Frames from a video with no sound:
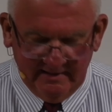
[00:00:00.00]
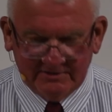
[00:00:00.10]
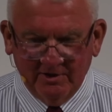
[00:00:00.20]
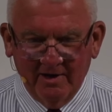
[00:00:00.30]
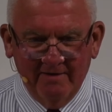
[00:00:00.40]

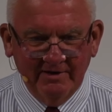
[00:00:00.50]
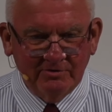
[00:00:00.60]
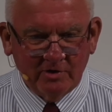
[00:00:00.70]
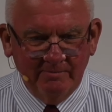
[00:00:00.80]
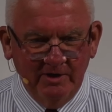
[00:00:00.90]
That's a loving
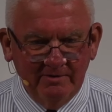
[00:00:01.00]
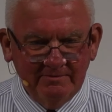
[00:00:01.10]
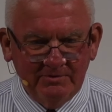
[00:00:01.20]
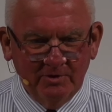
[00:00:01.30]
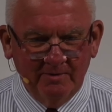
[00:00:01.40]

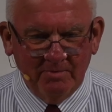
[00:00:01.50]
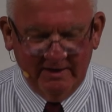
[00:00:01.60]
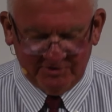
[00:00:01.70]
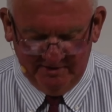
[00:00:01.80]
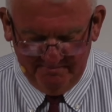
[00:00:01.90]
tribute to a
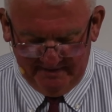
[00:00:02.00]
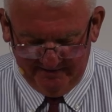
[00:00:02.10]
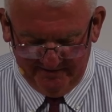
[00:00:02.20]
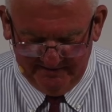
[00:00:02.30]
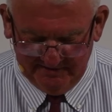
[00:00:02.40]
blessed
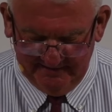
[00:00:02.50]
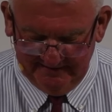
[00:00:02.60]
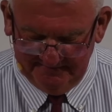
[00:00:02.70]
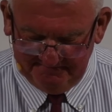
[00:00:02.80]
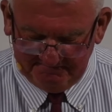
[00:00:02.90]
mother, isn't it?